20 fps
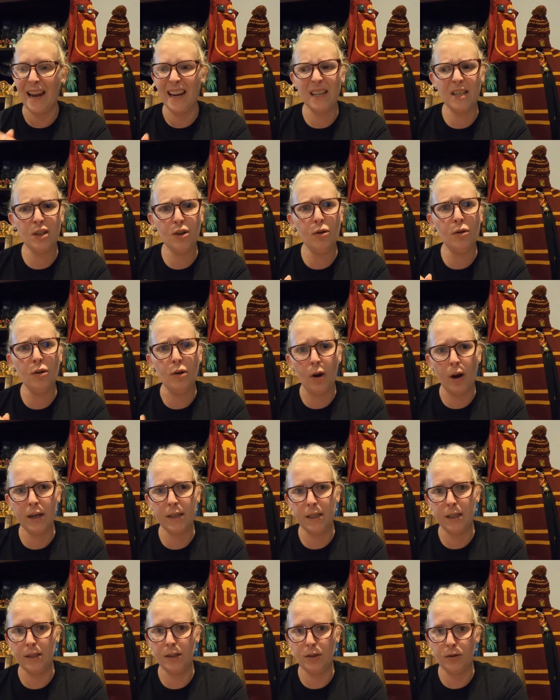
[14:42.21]
80 or
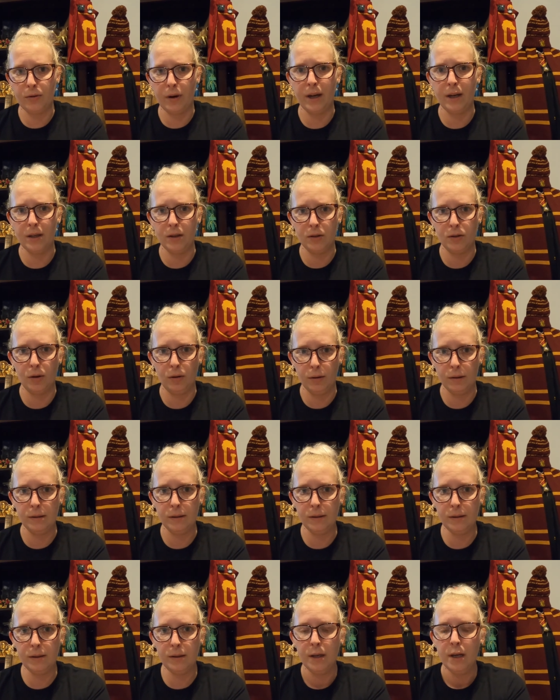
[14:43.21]
90 Australian
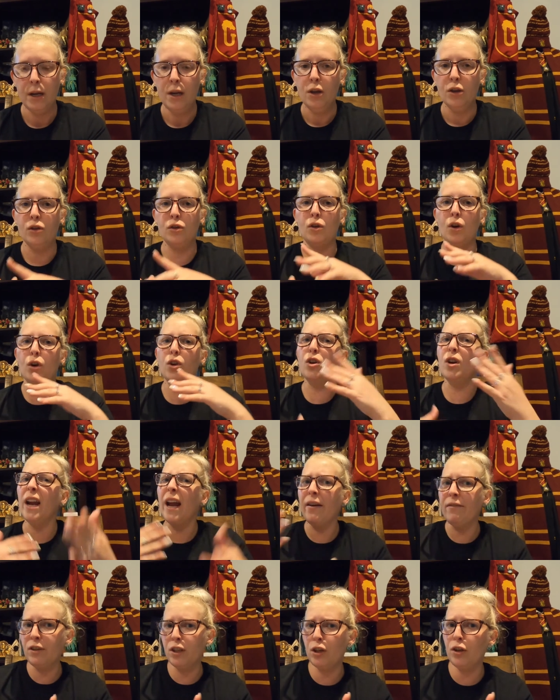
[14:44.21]
dollars. So you'd
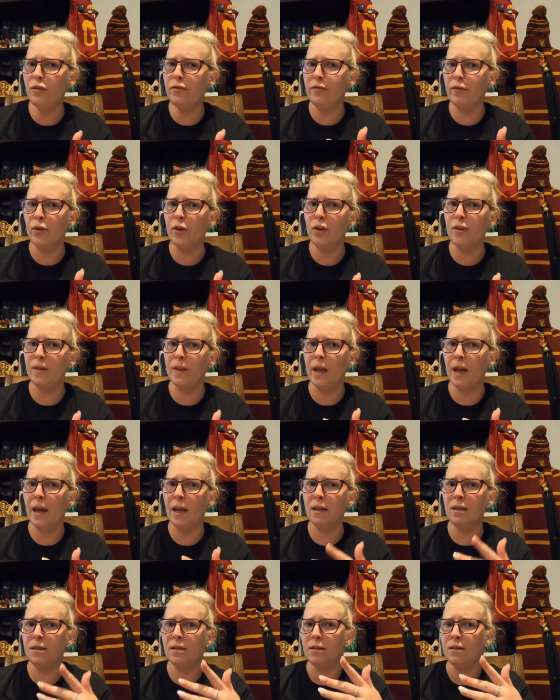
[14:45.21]
have to convert
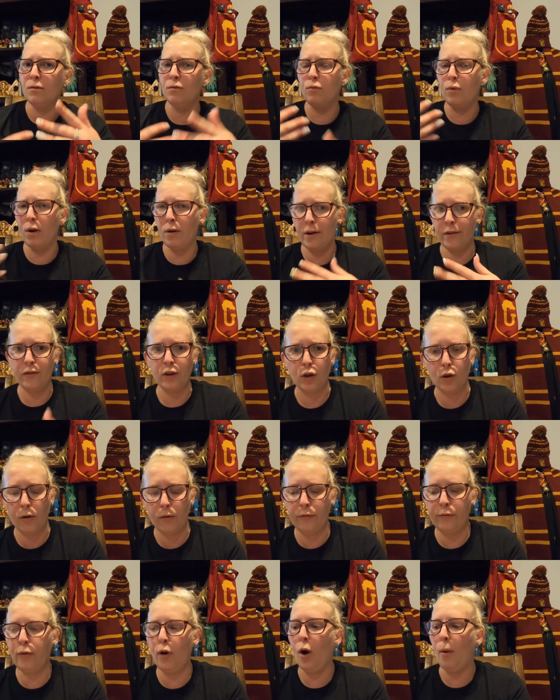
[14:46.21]
that wherever
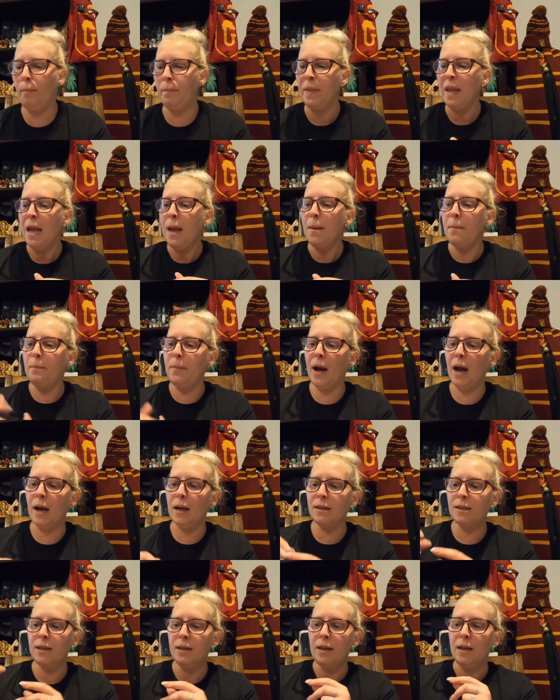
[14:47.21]
you're from,
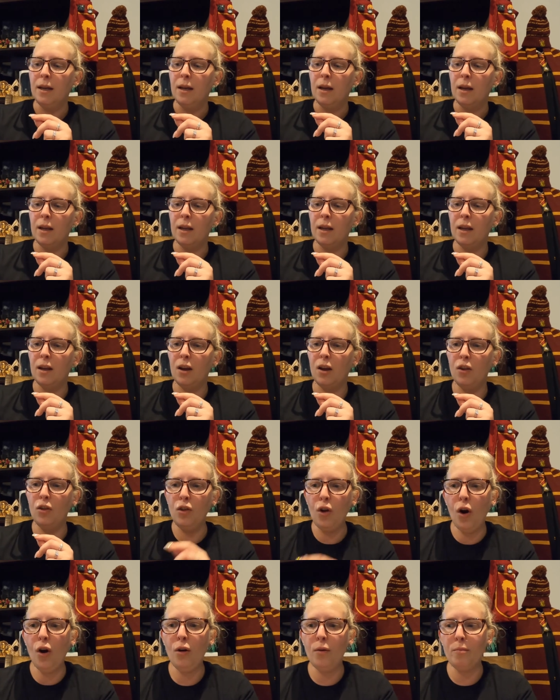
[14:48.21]
but
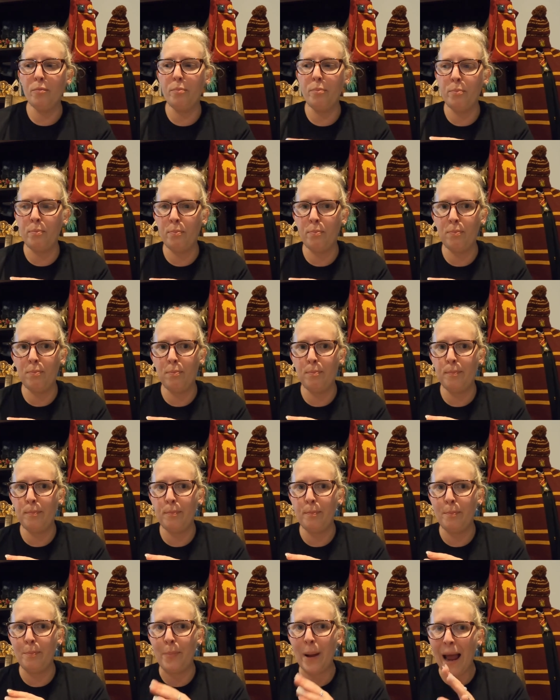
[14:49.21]
not
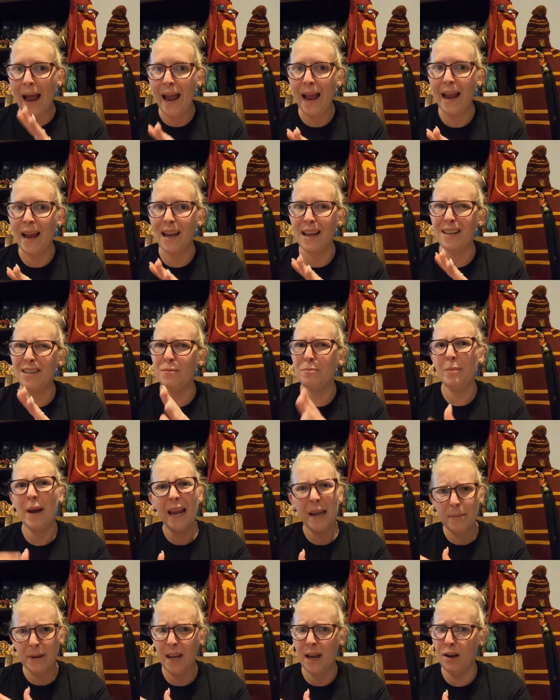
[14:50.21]
bad,
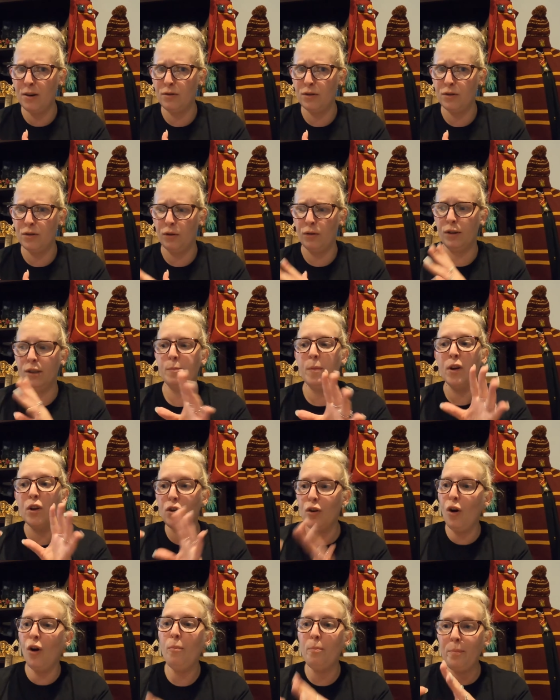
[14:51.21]
maybe $100, but
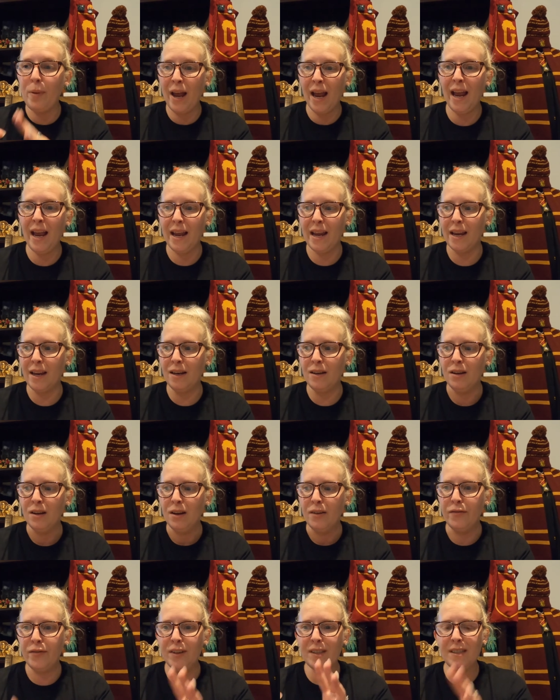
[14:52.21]
not bad
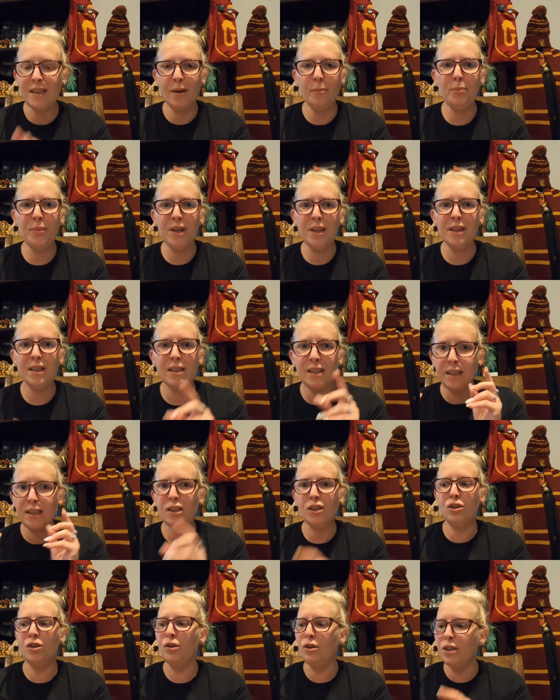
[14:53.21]
for something that's
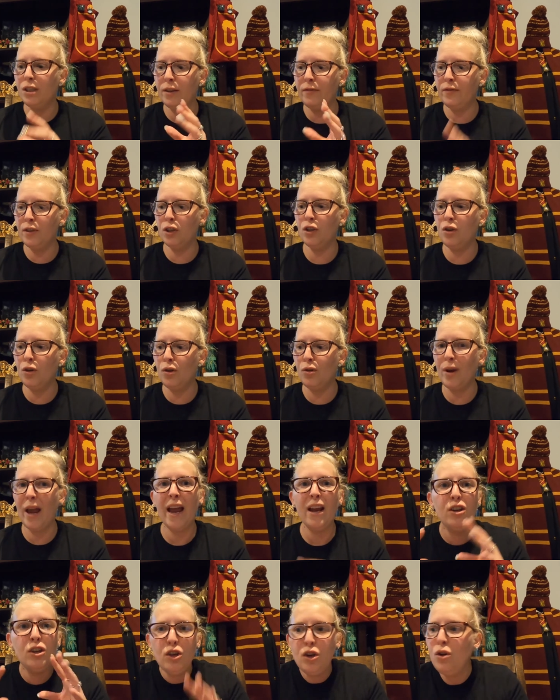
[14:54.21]
exclusive to you.
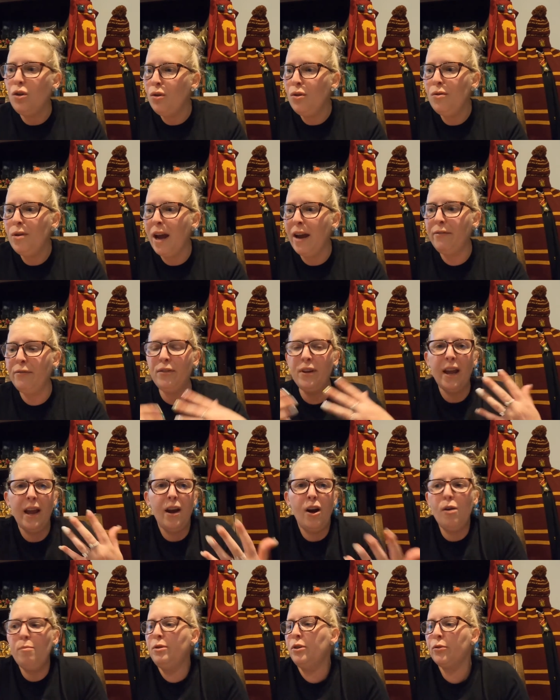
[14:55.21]
And you have
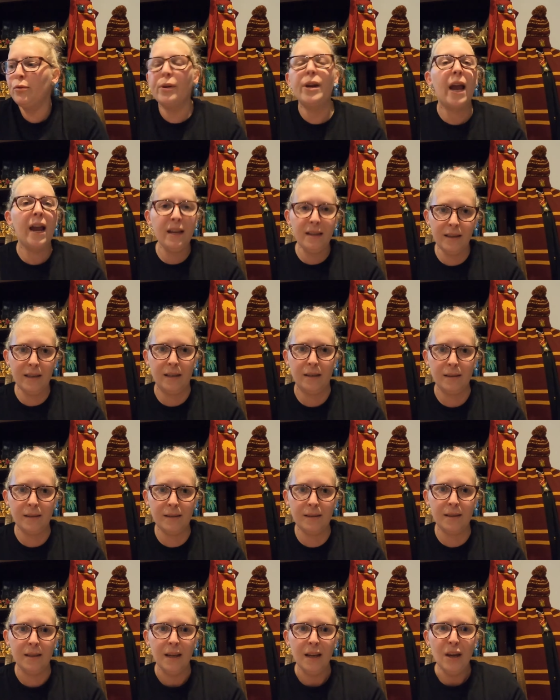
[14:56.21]
helped create
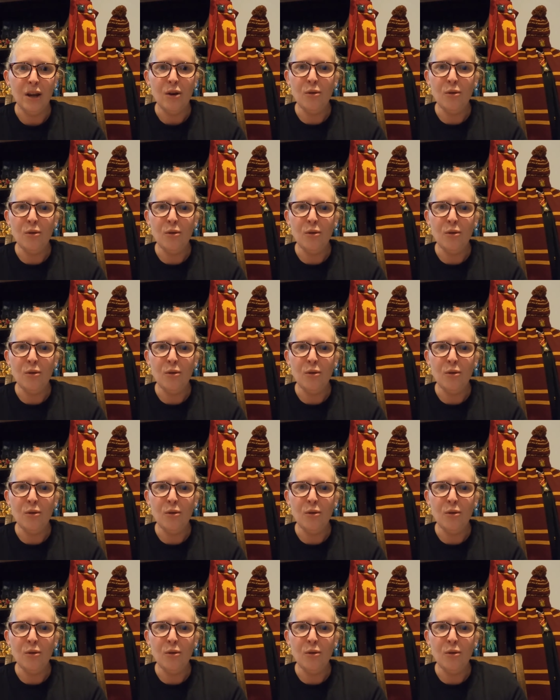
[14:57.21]
this,